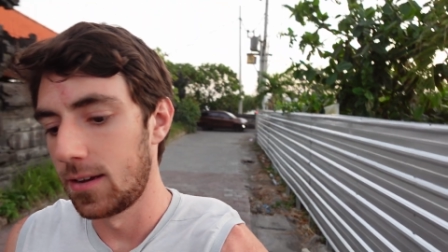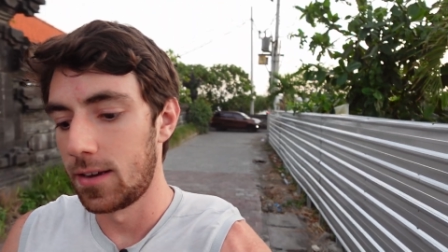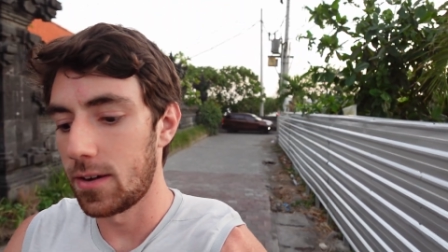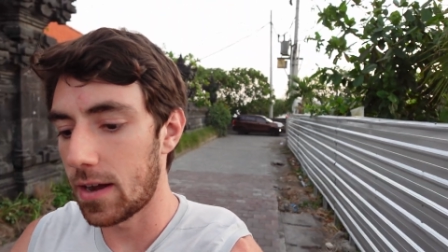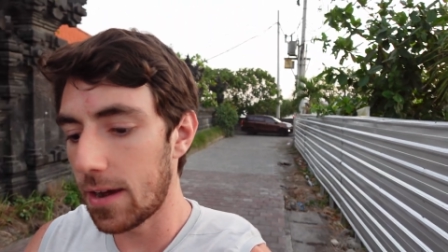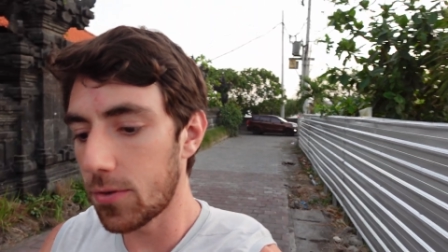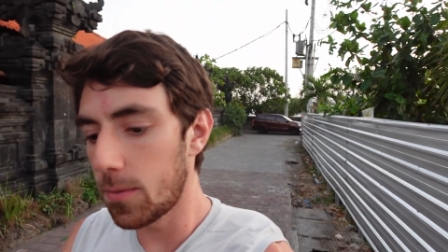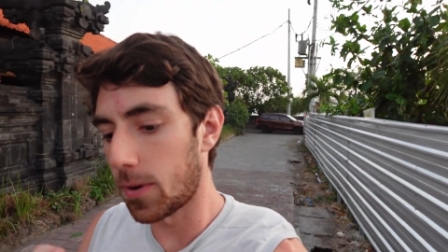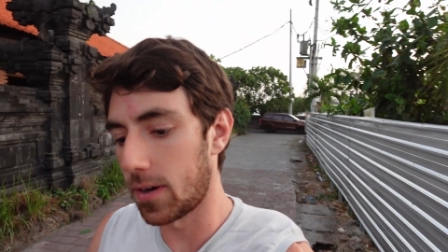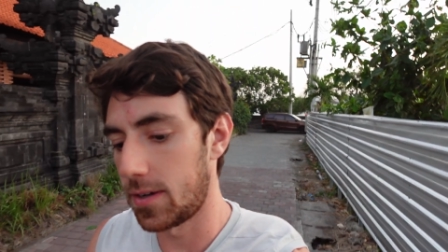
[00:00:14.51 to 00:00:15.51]
you know,
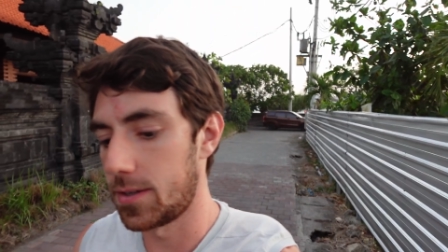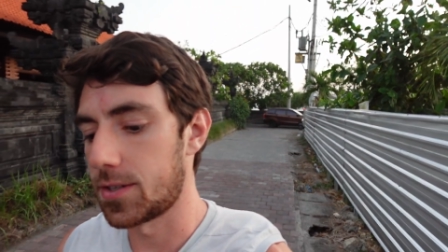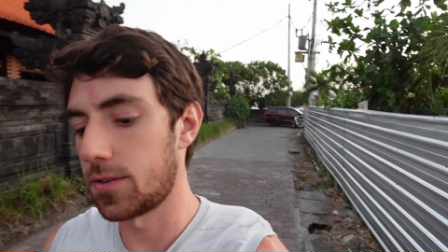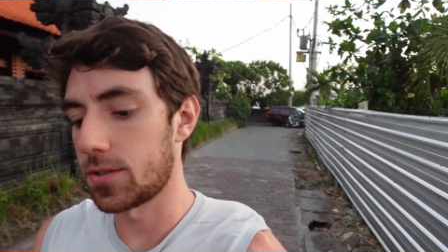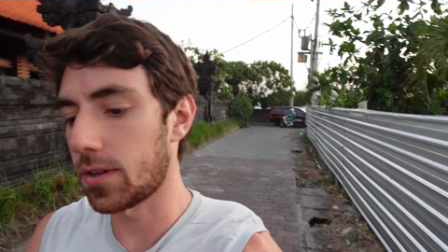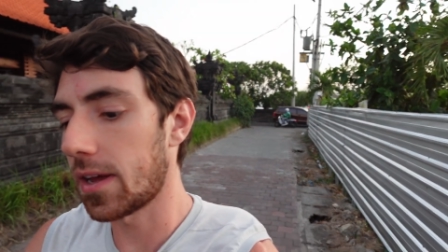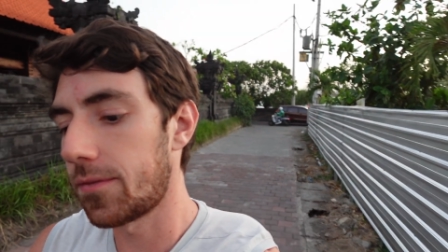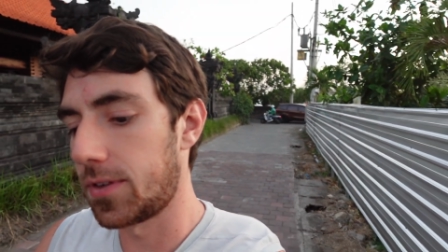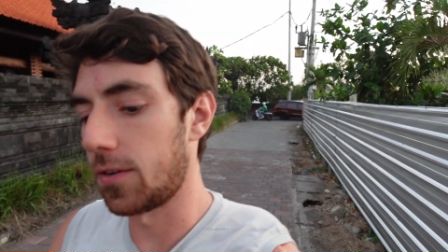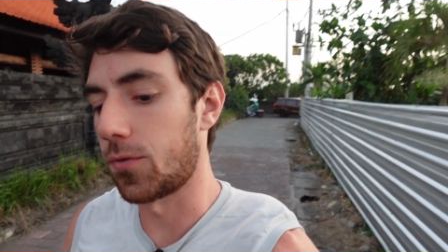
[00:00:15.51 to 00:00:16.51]
there's a lot
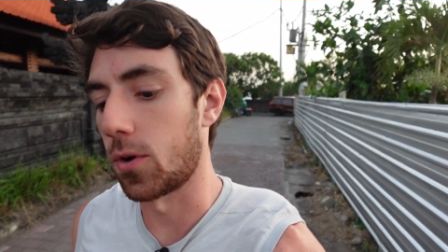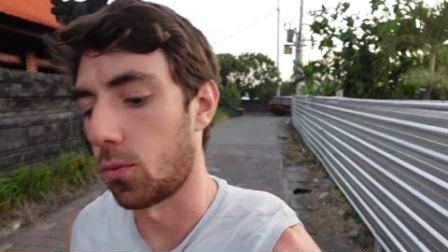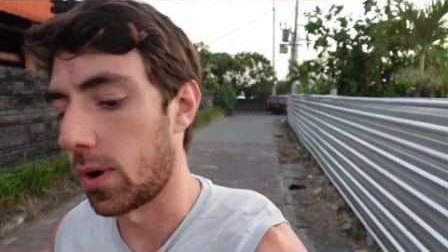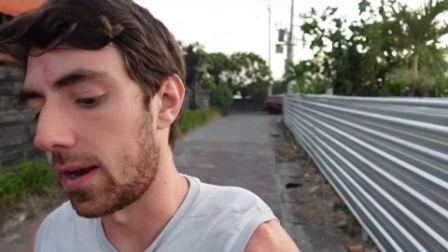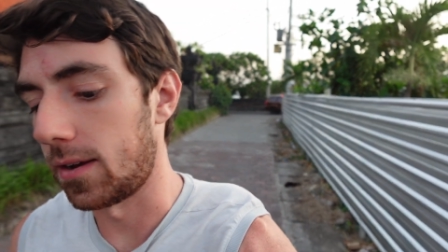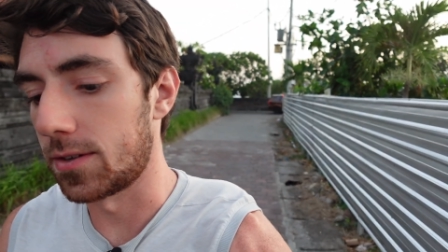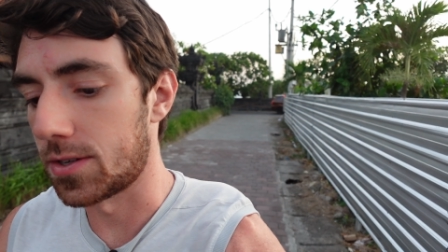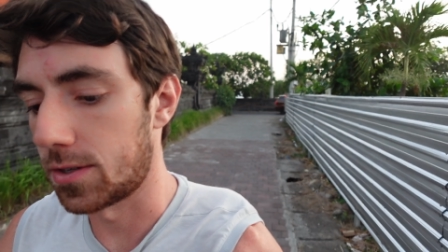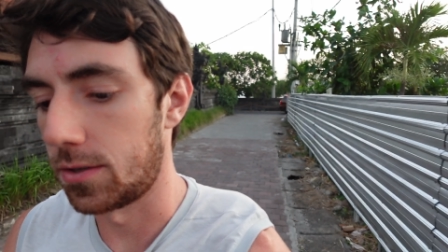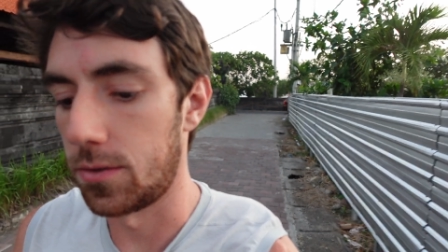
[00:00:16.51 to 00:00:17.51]
of different
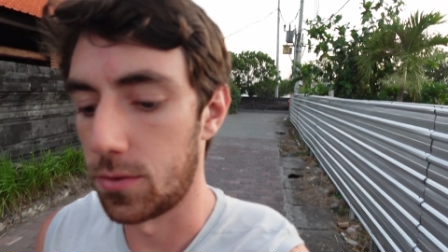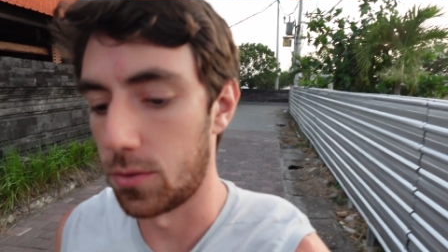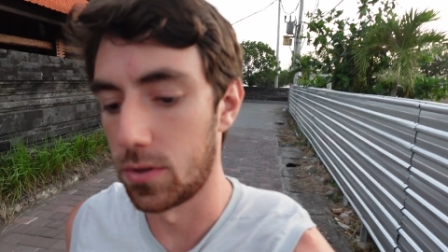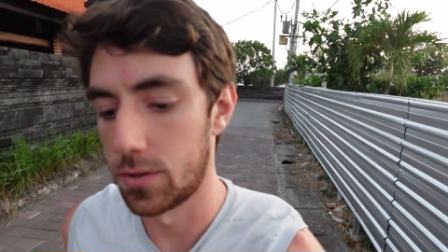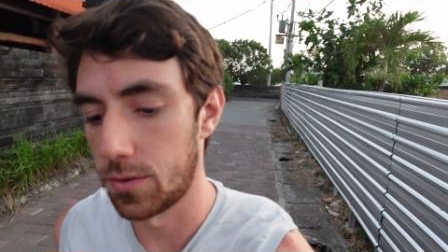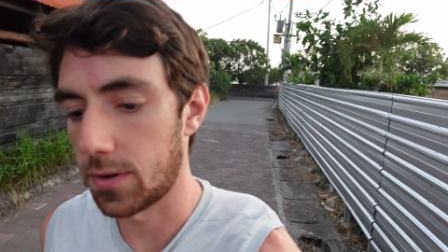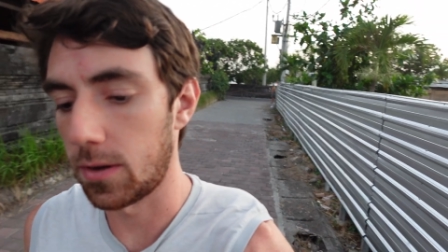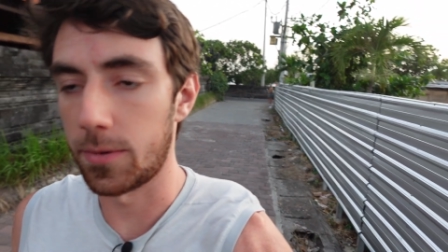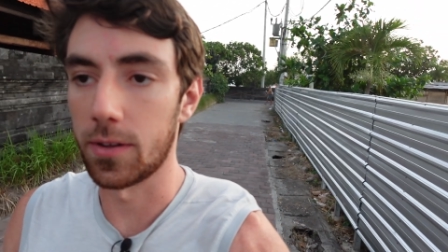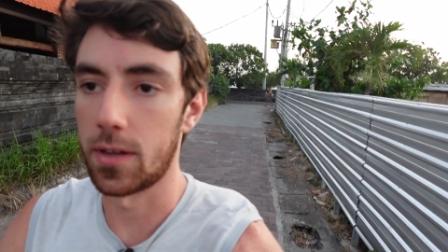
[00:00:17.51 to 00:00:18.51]
ways to
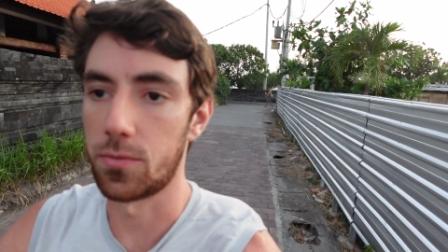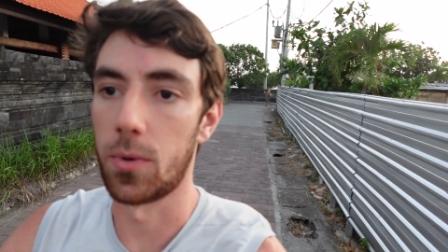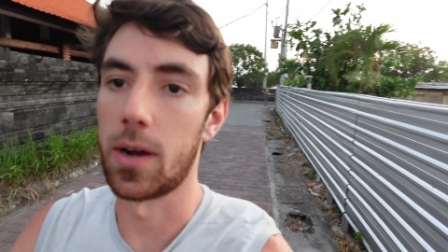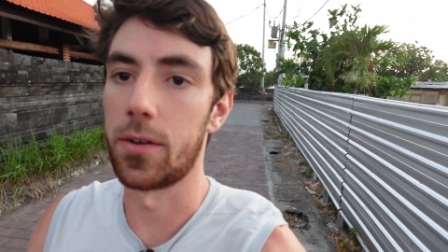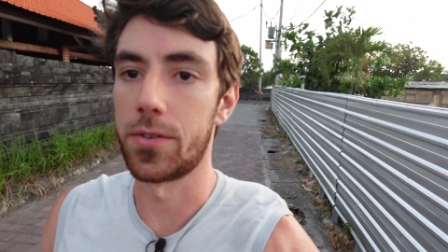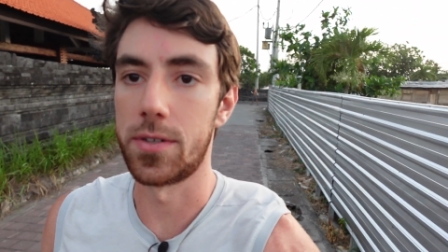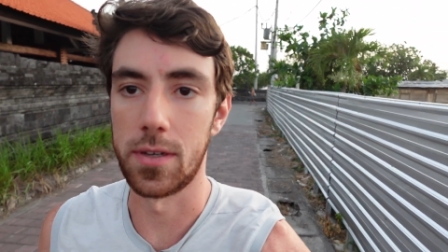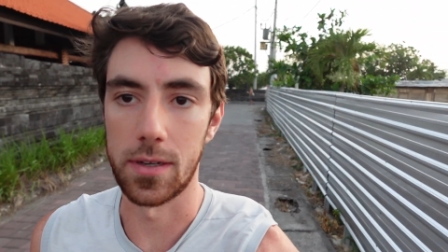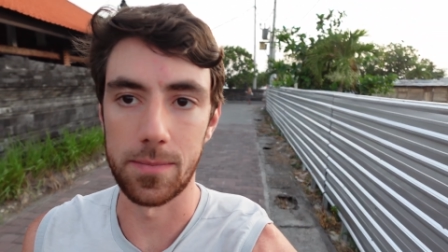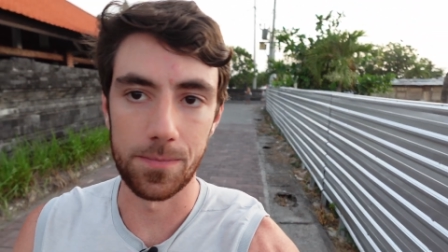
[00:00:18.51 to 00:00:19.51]
accumulate wealth,
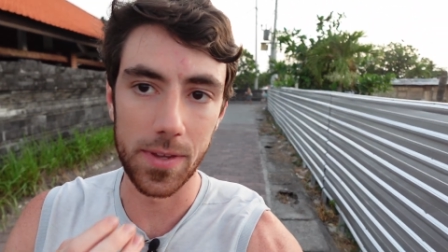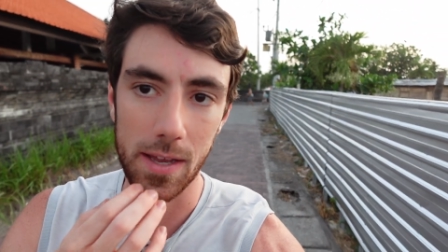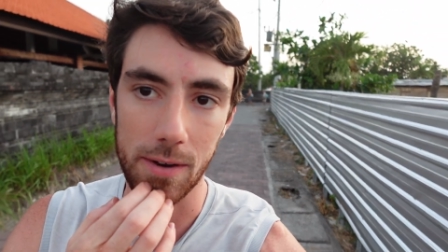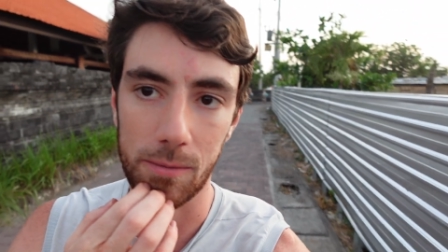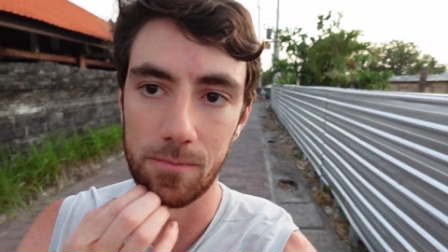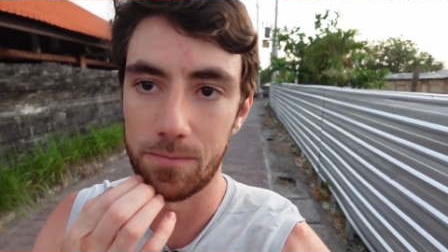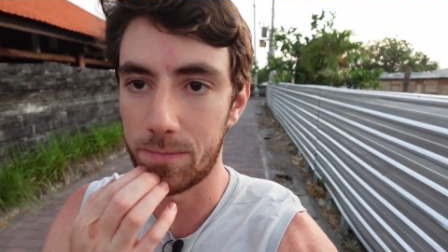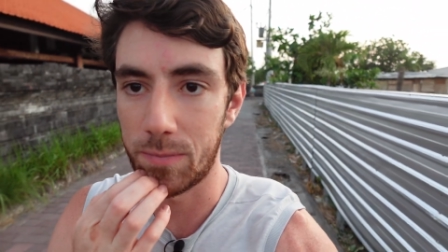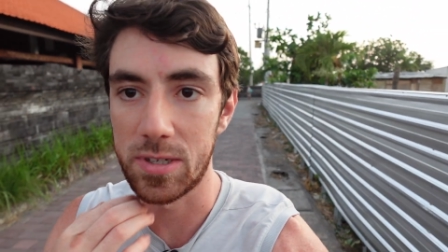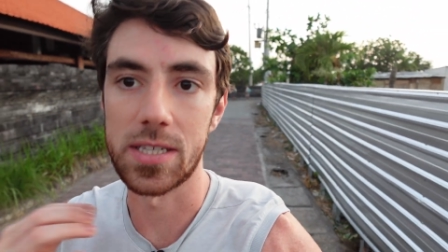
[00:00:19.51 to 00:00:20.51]
to, you know,
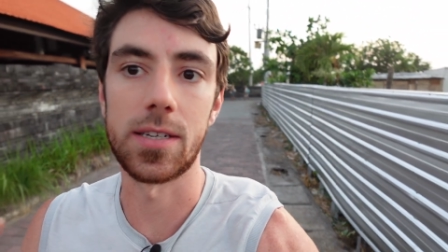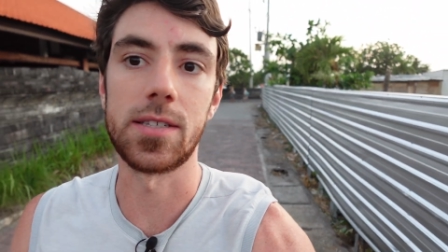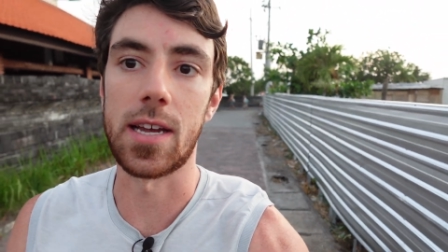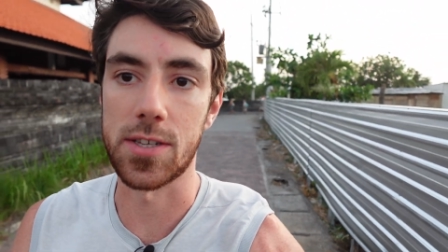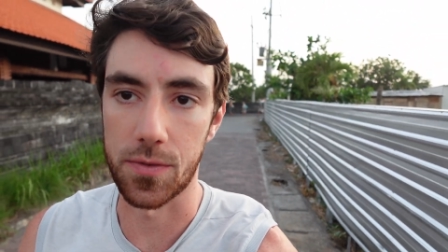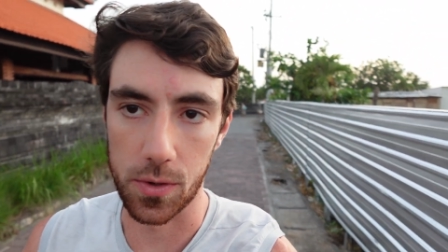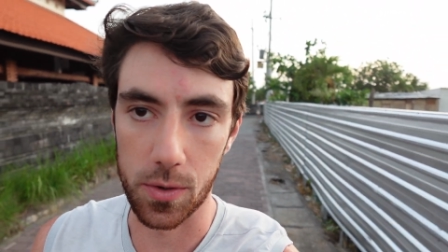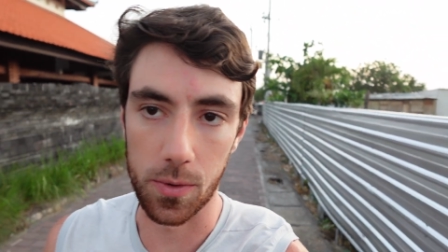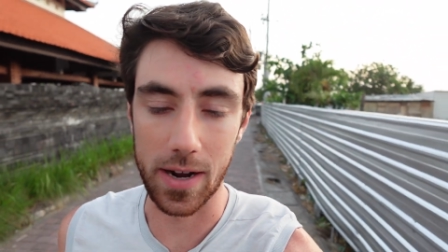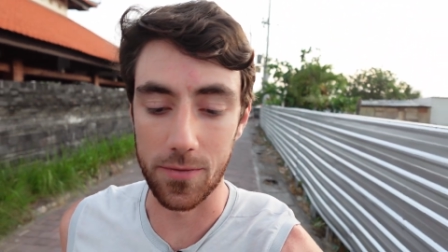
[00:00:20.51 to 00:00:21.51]
be successful
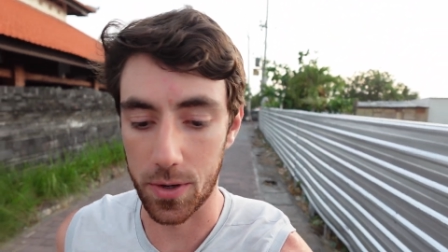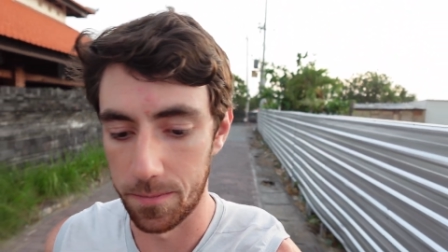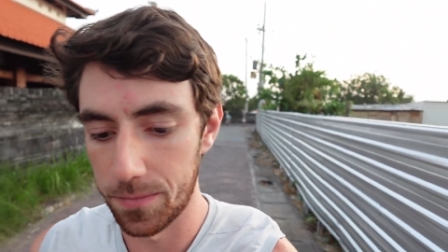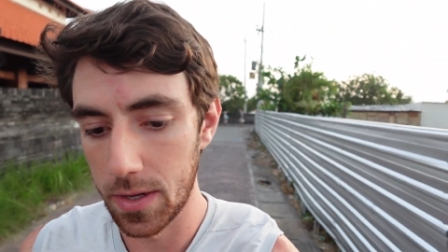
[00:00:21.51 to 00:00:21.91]
or whatever.